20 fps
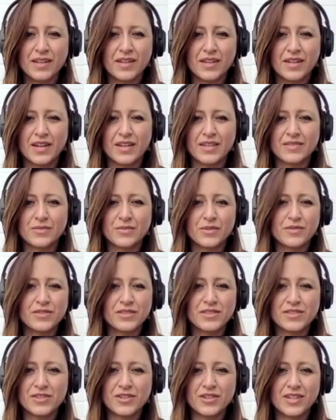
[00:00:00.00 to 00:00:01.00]
And we've
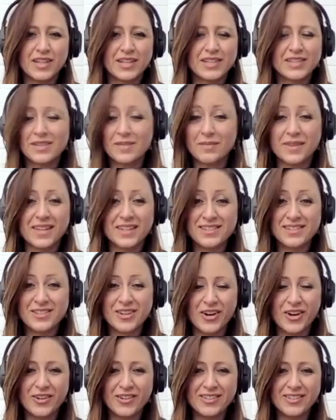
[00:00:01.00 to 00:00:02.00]
just got to let some things
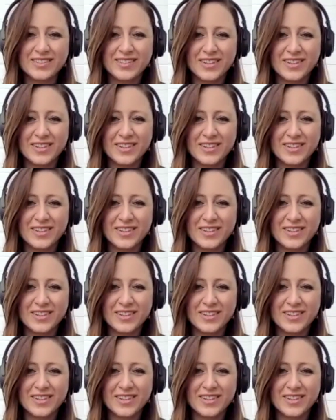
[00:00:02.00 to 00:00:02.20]
go